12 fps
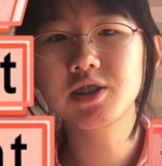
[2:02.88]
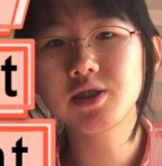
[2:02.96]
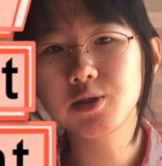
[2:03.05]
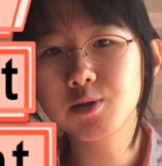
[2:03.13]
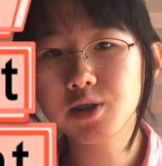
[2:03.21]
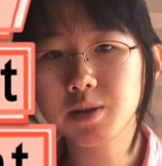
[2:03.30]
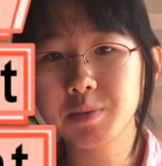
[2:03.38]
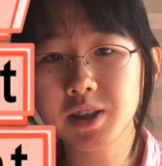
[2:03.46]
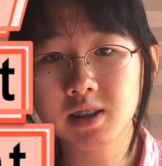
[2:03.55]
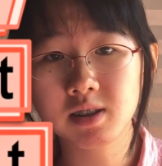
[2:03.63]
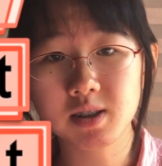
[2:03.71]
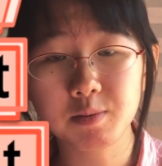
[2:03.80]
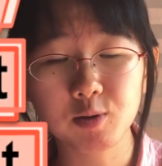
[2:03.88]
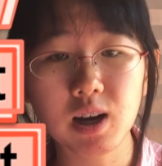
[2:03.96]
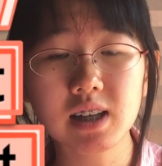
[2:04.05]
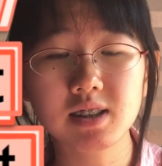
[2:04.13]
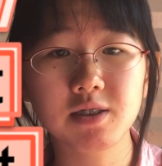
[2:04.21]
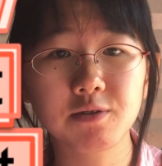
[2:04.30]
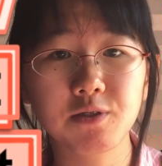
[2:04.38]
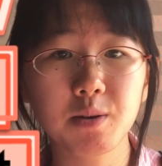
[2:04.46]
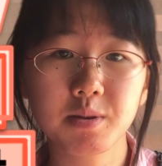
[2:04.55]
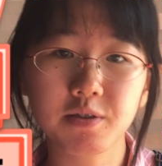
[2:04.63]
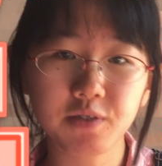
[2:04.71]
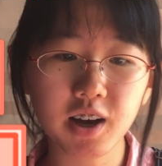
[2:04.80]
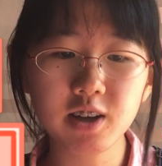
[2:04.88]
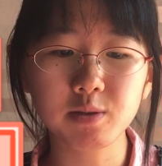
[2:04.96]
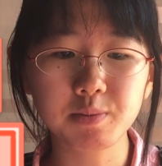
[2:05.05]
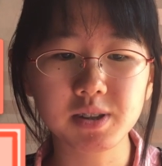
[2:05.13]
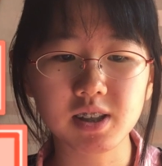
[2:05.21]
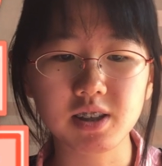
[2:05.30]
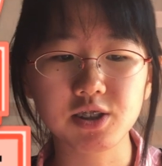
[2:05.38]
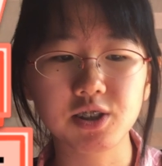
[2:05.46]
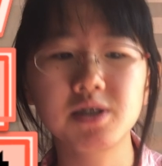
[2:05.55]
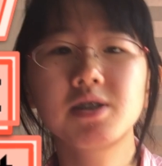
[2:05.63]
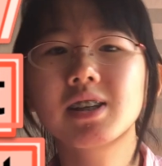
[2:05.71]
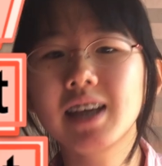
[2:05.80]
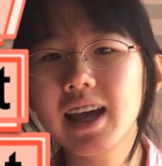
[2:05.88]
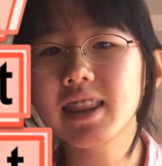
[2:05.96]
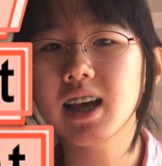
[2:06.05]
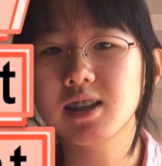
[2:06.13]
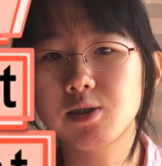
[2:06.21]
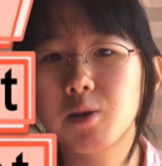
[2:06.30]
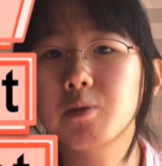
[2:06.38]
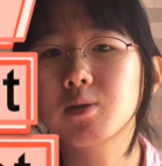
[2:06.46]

is usually being subtracted from the final position to get that total